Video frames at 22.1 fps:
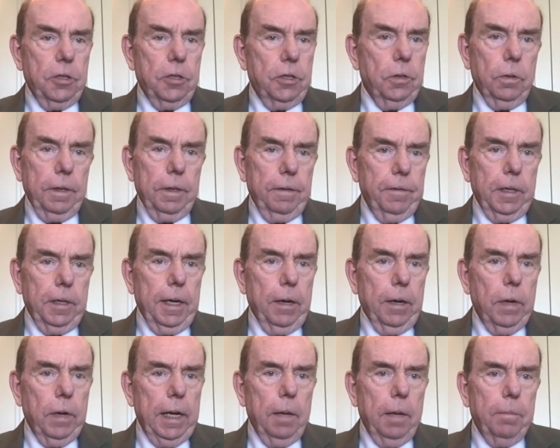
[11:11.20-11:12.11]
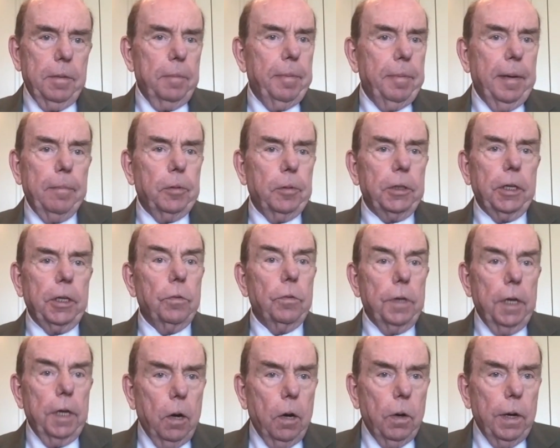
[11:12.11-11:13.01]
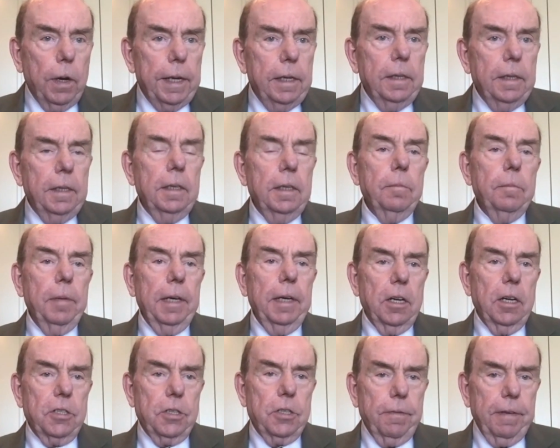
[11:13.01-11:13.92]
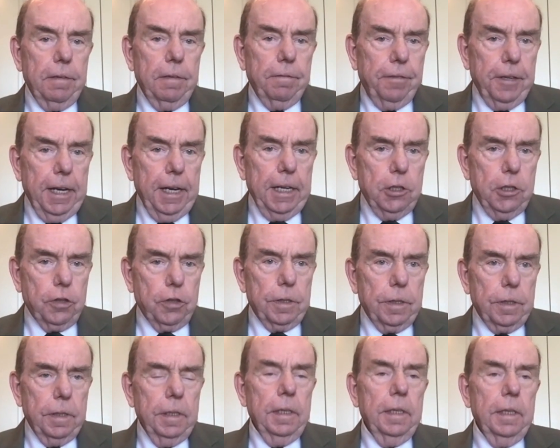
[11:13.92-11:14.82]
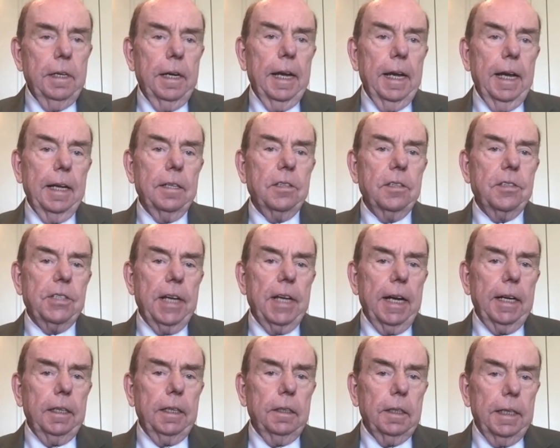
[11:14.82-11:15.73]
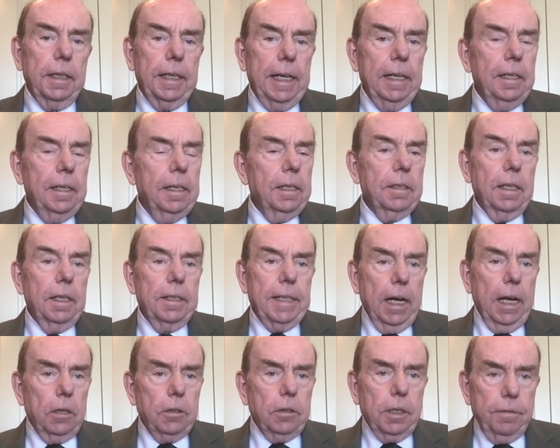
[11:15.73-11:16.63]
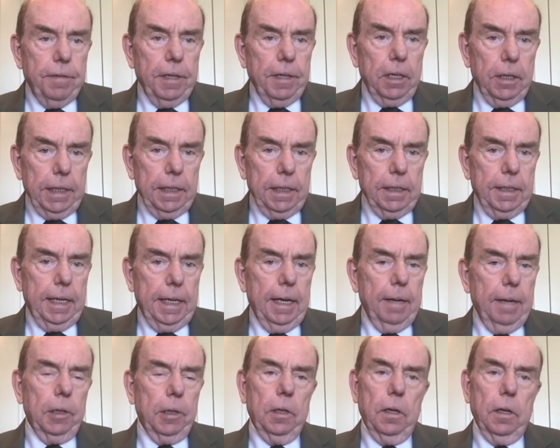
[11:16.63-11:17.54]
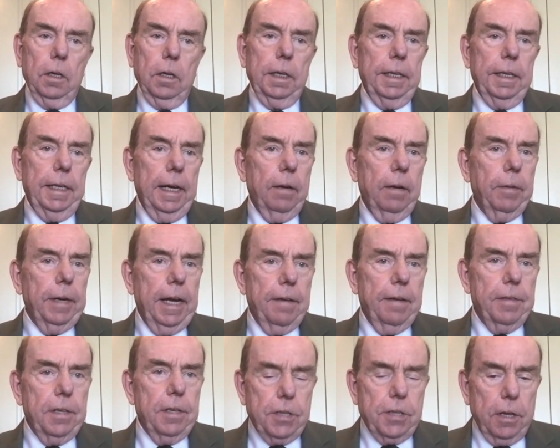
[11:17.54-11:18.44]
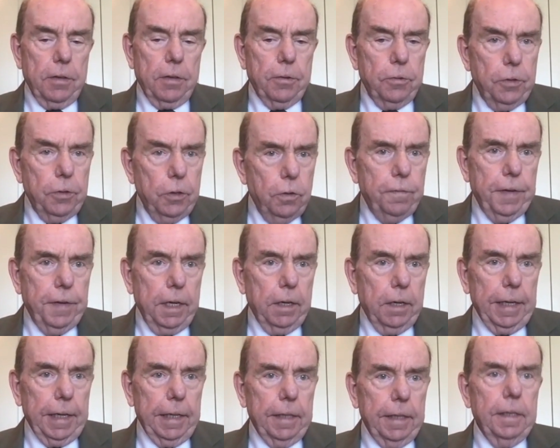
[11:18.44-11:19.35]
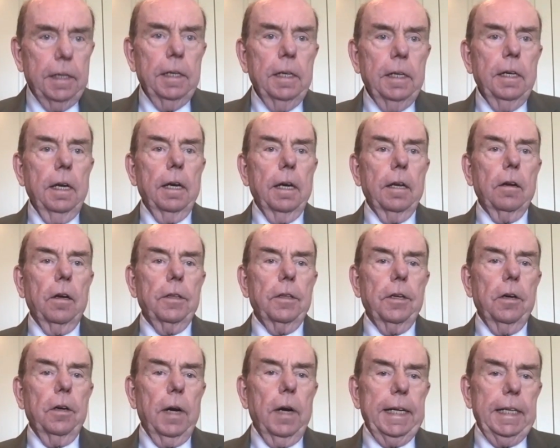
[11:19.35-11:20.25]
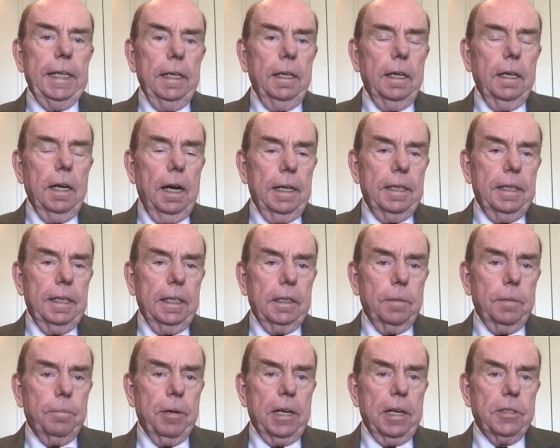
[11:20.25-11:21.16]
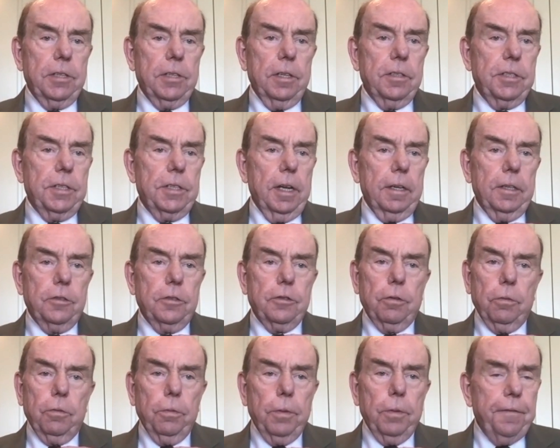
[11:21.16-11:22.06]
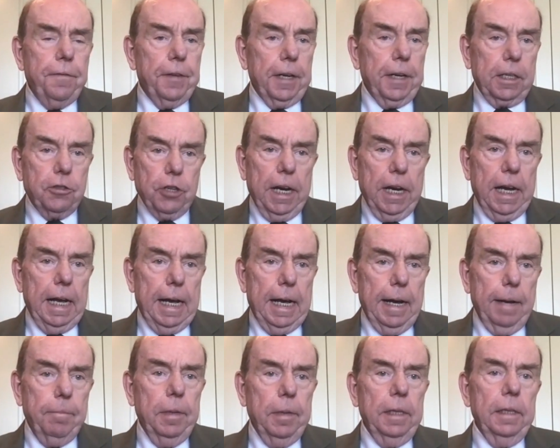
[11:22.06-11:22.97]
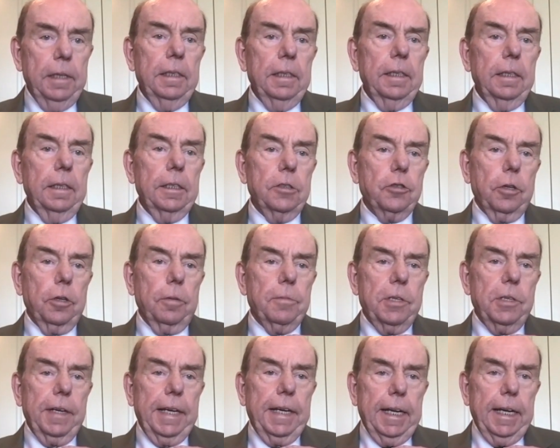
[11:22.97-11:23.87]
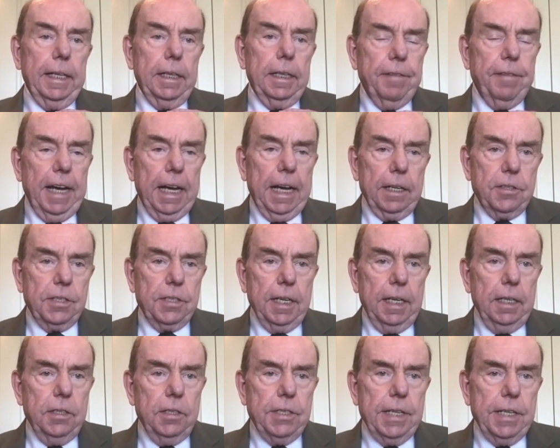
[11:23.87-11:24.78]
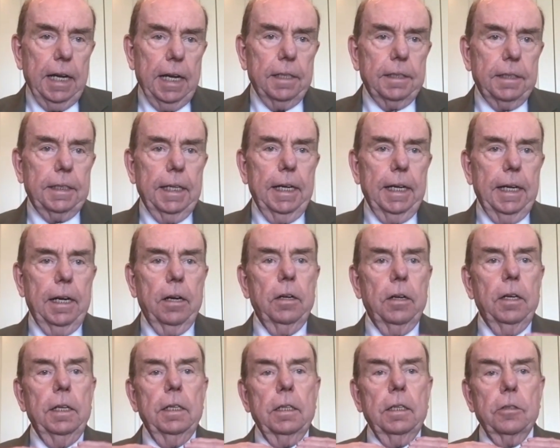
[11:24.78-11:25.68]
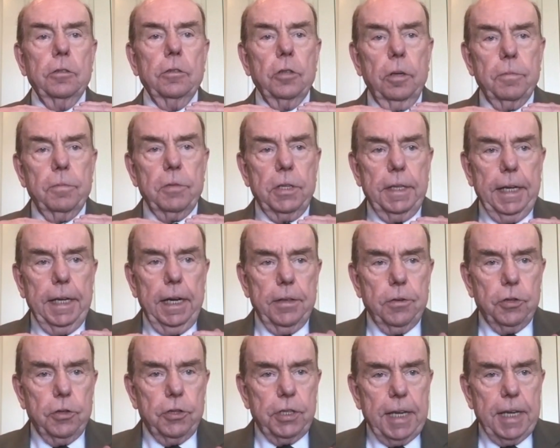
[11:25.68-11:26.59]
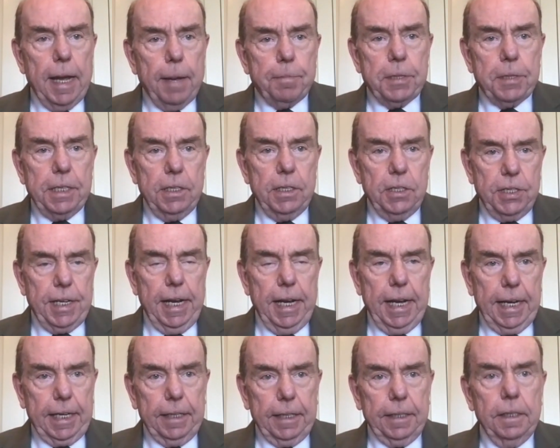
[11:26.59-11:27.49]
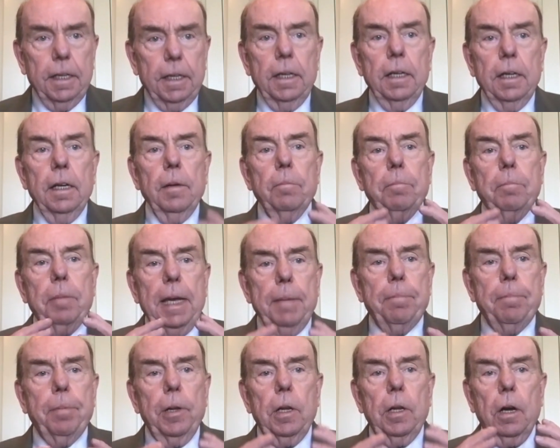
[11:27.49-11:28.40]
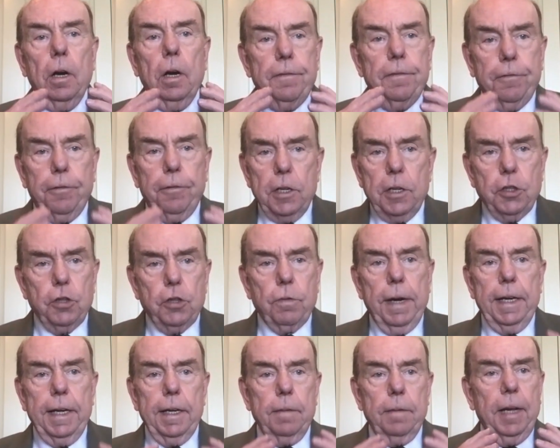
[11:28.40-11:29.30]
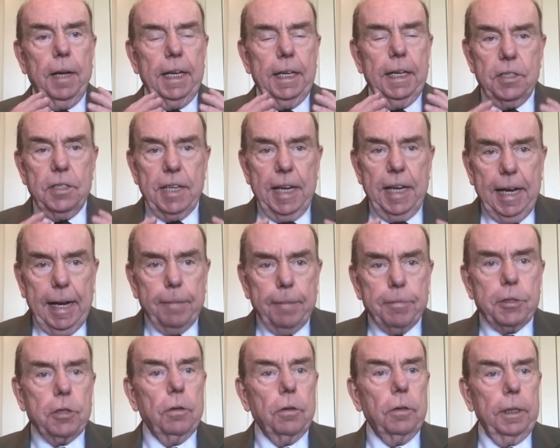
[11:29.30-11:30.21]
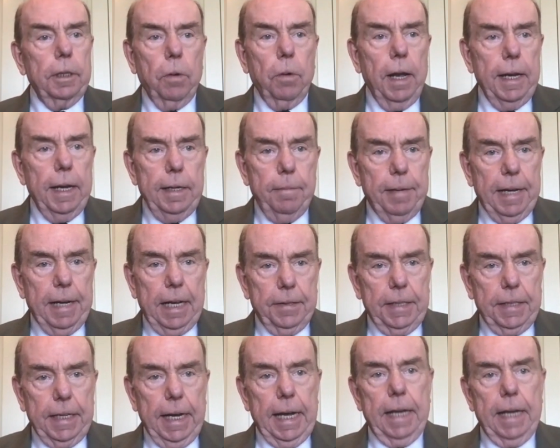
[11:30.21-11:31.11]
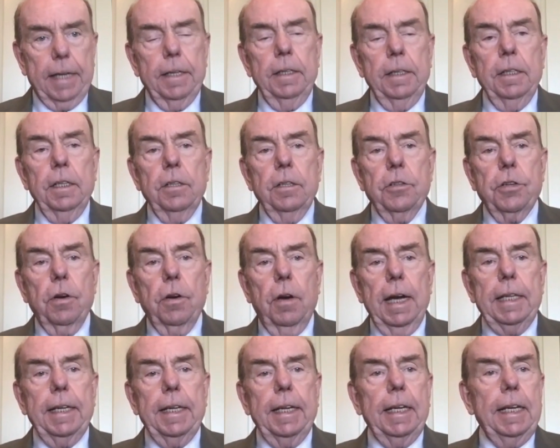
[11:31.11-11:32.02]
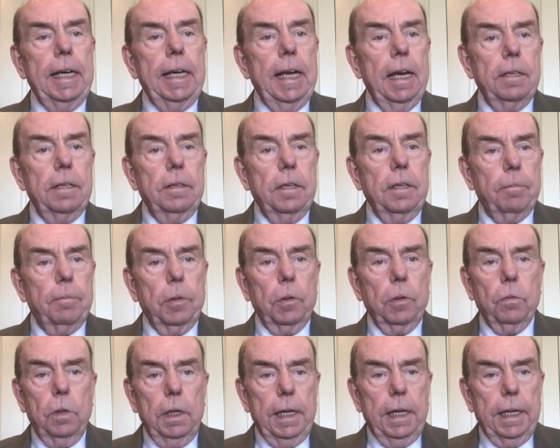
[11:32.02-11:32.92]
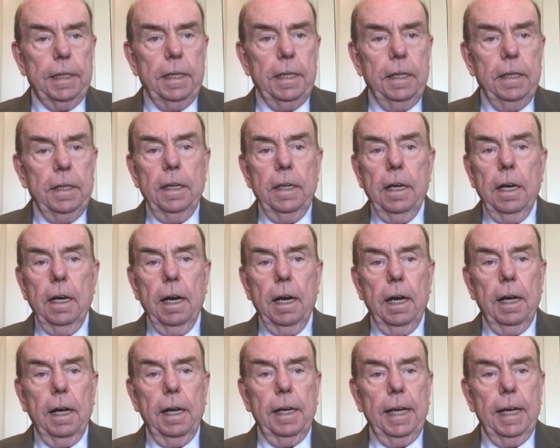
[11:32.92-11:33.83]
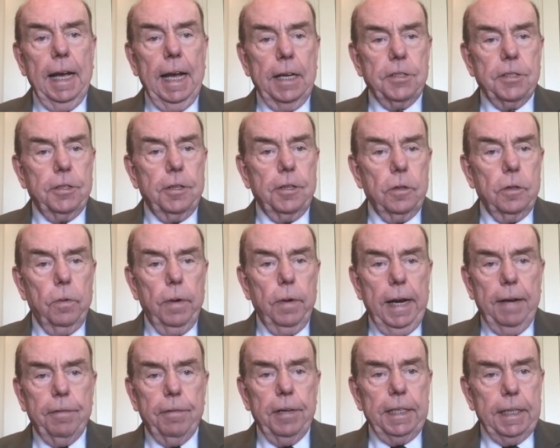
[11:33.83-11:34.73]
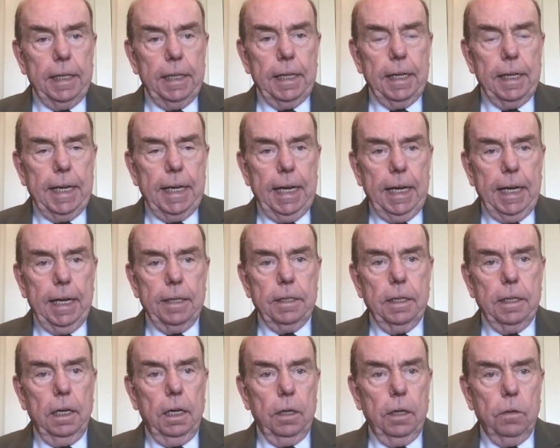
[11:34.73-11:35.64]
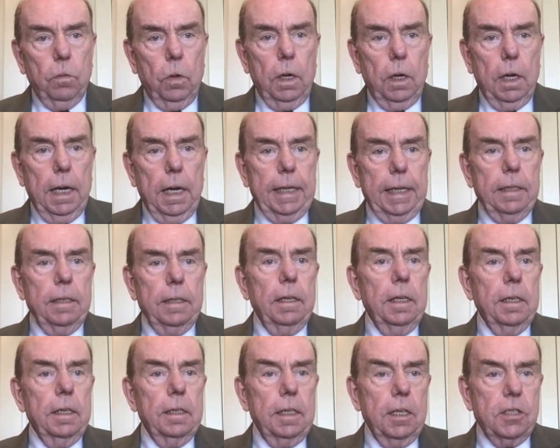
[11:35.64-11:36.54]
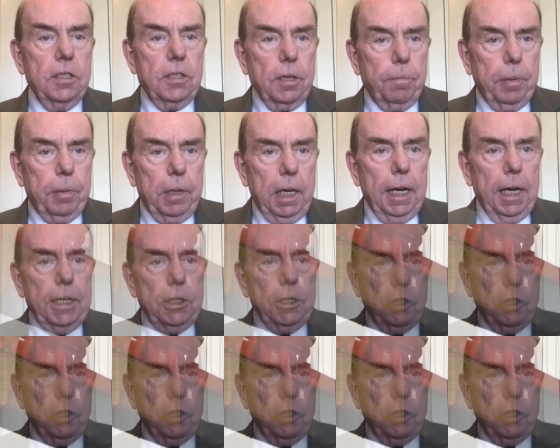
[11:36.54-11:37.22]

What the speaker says: is doing very well, but people don't know it because of inflation. And secondly, the Delta variant came along, and now we have this other new variant. And although I think the president's done a terrific job in terms of getting the vaccines out there, in terms of the other steps he's taken, people are frustrated. Mike is absolutely right about that. So I think he, has to do everything he can to unwind these supply